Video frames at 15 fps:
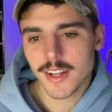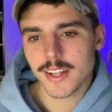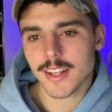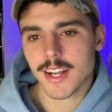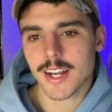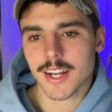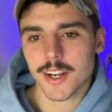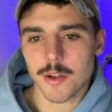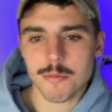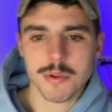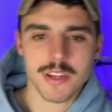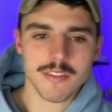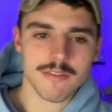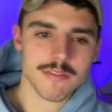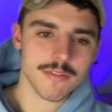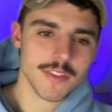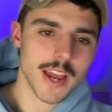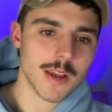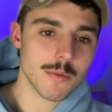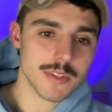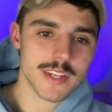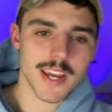Like, I know pick
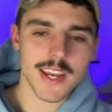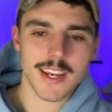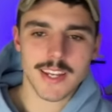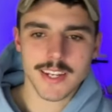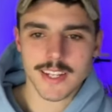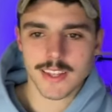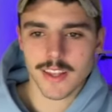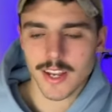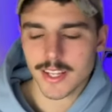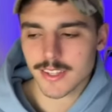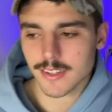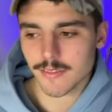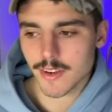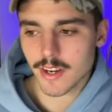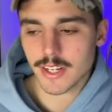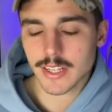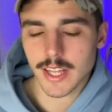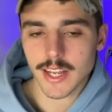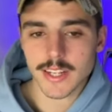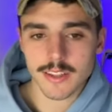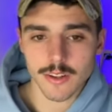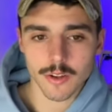they were taken in like the very
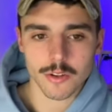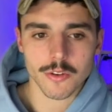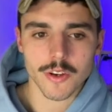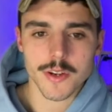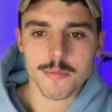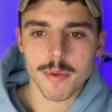late lottery,